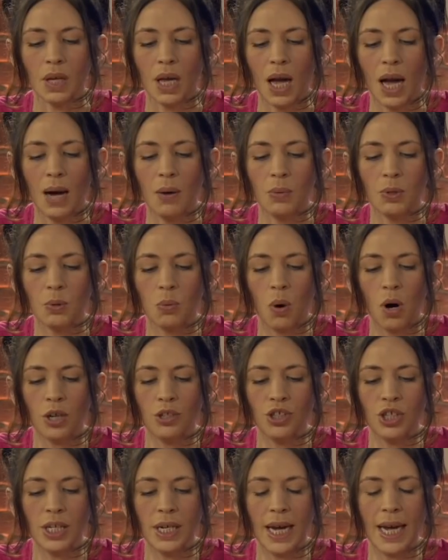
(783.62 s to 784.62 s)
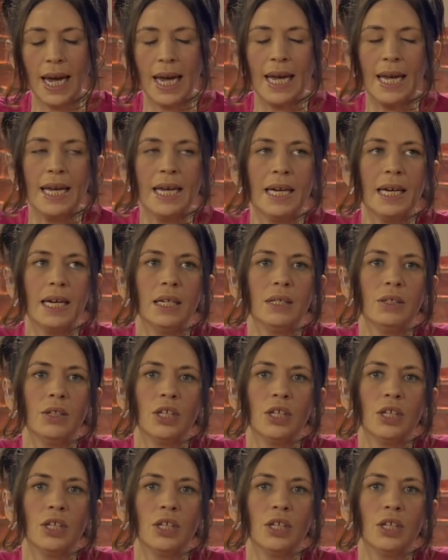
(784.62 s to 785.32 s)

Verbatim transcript: I was watching a